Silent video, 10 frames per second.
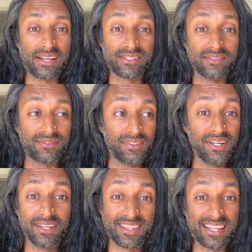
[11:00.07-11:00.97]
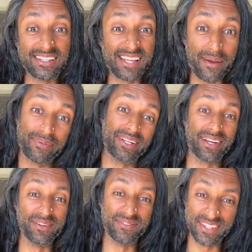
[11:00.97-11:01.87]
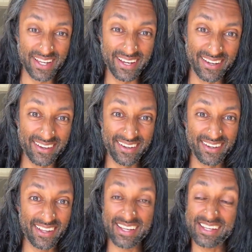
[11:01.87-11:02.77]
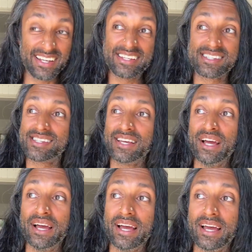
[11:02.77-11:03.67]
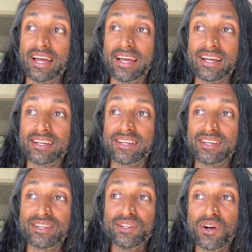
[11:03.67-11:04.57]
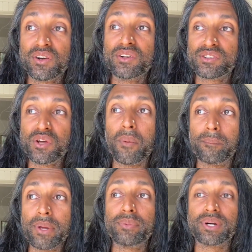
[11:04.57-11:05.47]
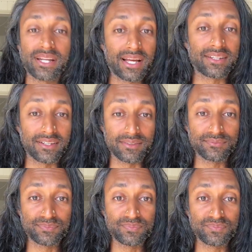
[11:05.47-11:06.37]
massive things happening over there. Like, you're not going to stop people connecting.